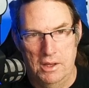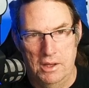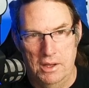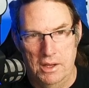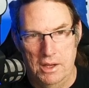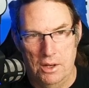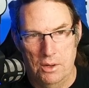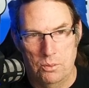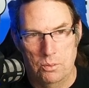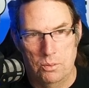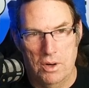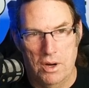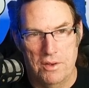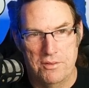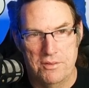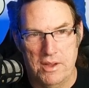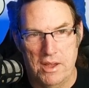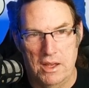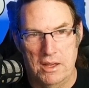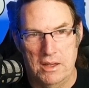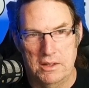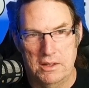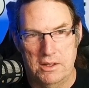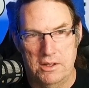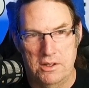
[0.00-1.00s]
at what I've
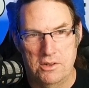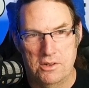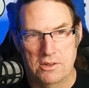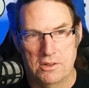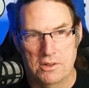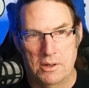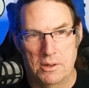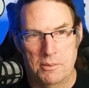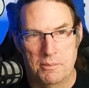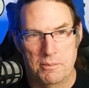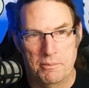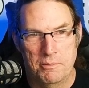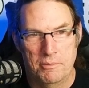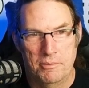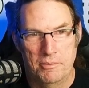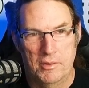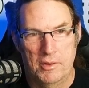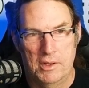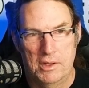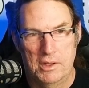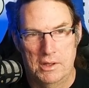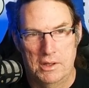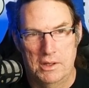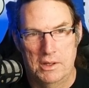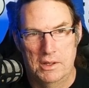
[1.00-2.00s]
got here,
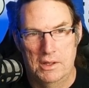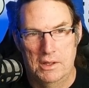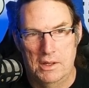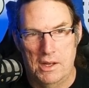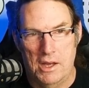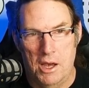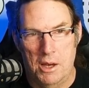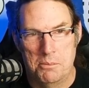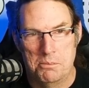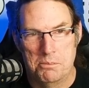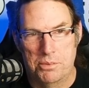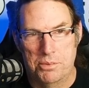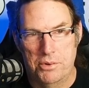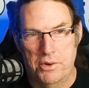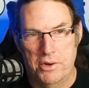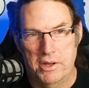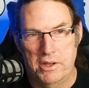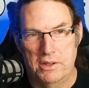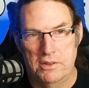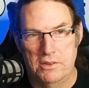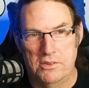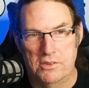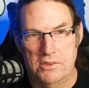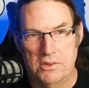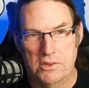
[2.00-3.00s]
I'm
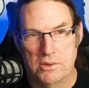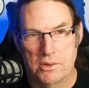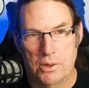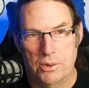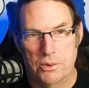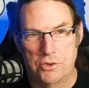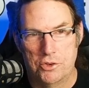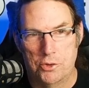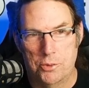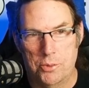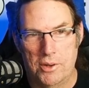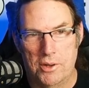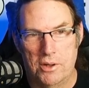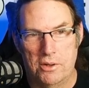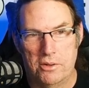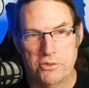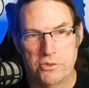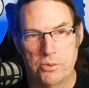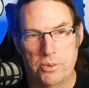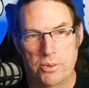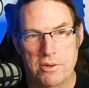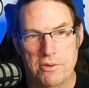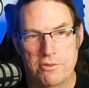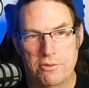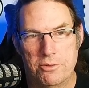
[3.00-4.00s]
printing 0, 12,
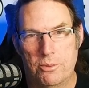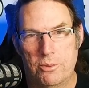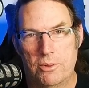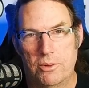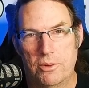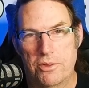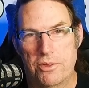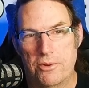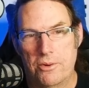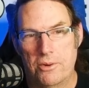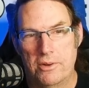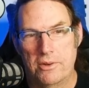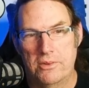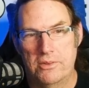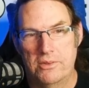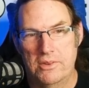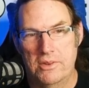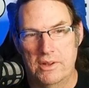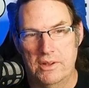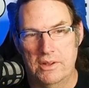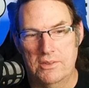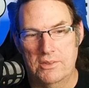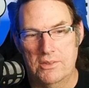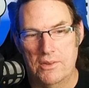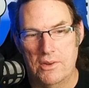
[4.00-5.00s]
24,
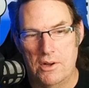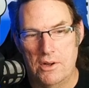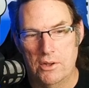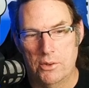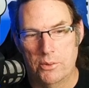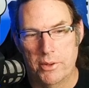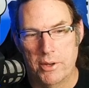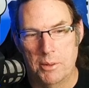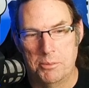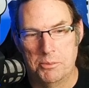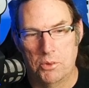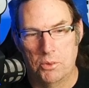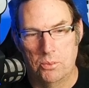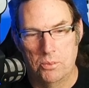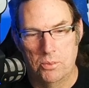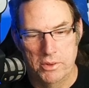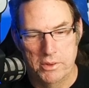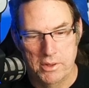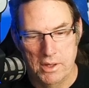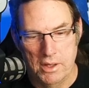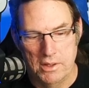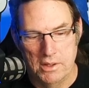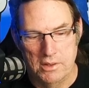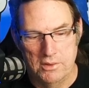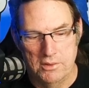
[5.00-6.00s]
36, all the way up to
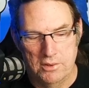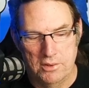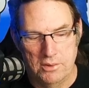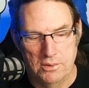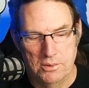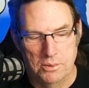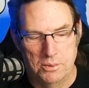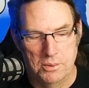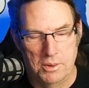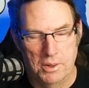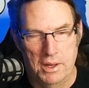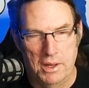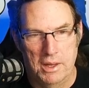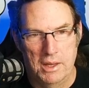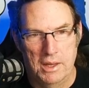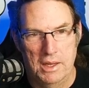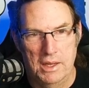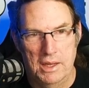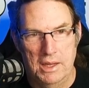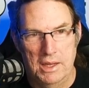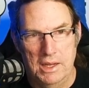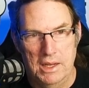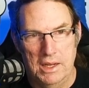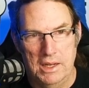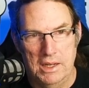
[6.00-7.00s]
192,
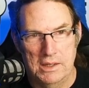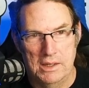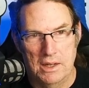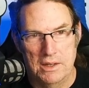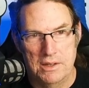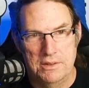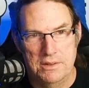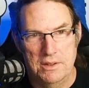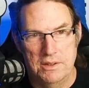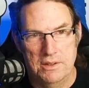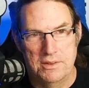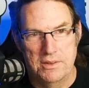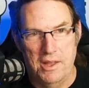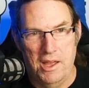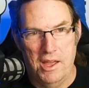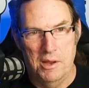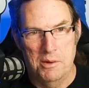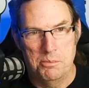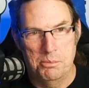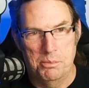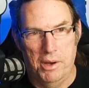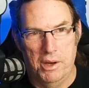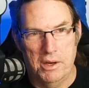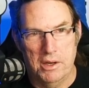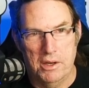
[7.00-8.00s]
and I did
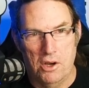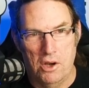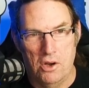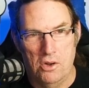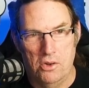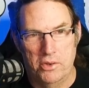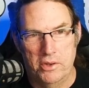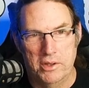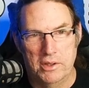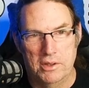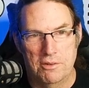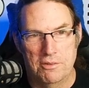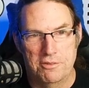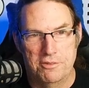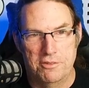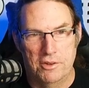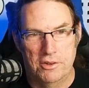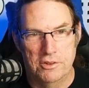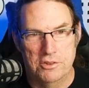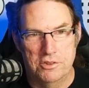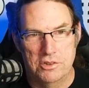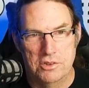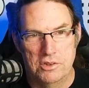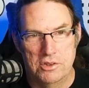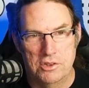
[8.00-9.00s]
that by calling the
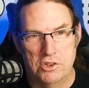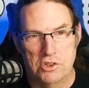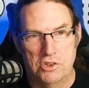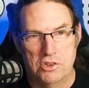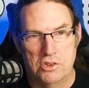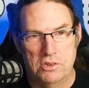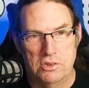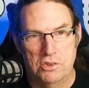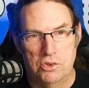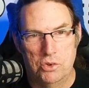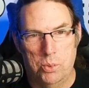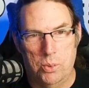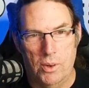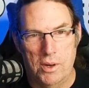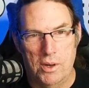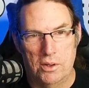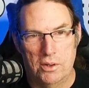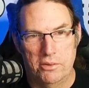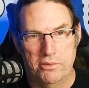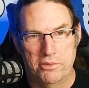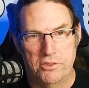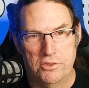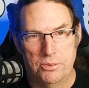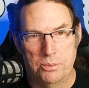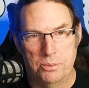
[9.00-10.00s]
function
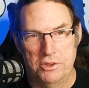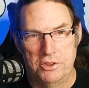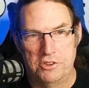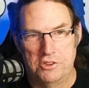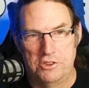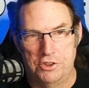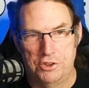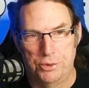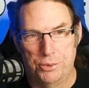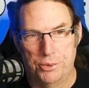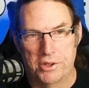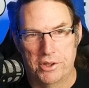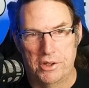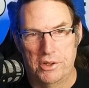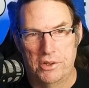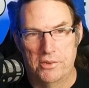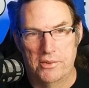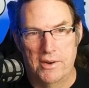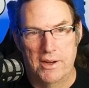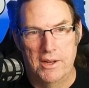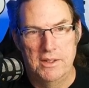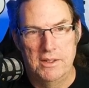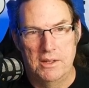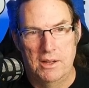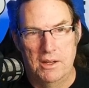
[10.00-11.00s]
12s, which you're going to
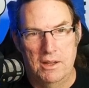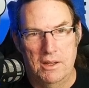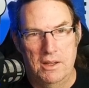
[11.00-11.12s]
write,